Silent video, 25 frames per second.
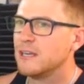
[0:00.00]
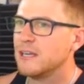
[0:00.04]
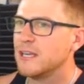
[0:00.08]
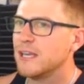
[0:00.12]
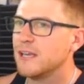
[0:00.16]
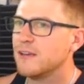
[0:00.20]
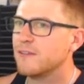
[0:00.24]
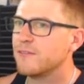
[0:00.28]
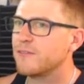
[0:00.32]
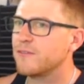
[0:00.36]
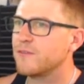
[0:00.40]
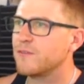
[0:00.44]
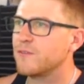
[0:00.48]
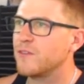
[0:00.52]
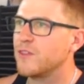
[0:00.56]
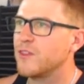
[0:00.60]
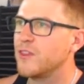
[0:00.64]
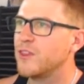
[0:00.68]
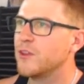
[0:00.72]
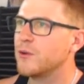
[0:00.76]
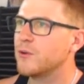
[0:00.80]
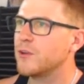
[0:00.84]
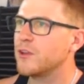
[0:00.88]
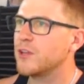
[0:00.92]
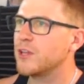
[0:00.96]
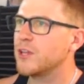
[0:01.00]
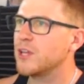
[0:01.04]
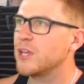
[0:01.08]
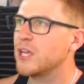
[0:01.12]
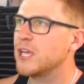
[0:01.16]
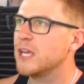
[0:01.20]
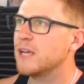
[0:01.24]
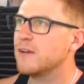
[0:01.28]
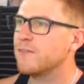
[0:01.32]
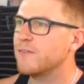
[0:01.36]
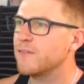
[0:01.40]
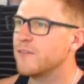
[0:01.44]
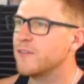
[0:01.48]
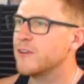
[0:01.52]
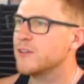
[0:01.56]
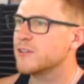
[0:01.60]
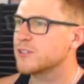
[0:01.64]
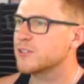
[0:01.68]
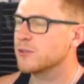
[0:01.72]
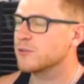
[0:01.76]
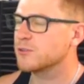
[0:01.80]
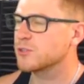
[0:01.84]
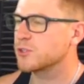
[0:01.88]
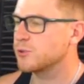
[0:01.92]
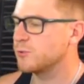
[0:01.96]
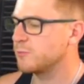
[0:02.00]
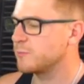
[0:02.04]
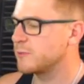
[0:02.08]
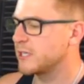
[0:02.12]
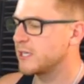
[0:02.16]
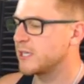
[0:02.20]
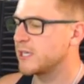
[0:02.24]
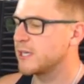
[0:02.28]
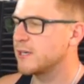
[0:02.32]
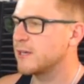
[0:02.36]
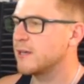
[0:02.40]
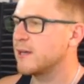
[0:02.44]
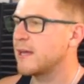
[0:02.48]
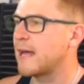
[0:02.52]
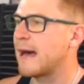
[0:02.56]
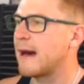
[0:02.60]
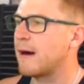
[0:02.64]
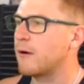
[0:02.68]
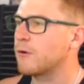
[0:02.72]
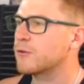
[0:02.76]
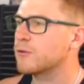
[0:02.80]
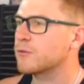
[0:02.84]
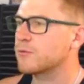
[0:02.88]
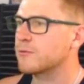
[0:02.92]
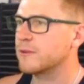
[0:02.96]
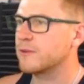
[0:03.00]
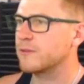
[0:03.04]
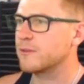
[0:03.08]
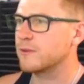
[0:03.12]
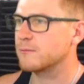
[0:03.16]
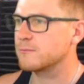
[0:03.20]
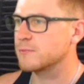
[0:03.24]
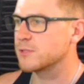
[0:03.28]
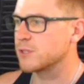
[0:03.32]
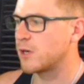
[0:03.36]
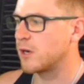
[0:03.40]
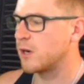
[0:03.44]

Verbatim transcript: if the if the social media algorithms